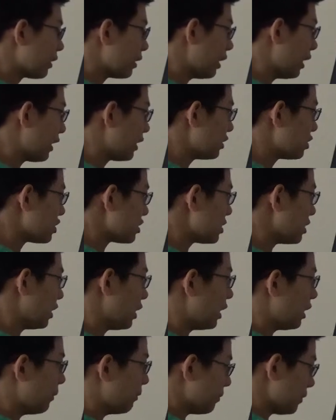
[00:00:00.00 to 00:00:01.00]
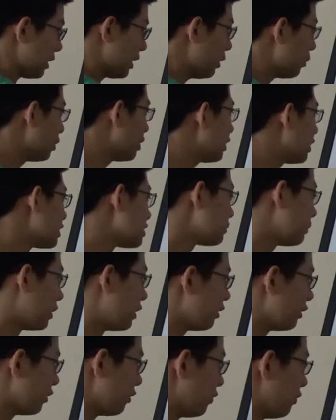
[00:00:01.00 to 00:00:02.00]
I can just get rid of this part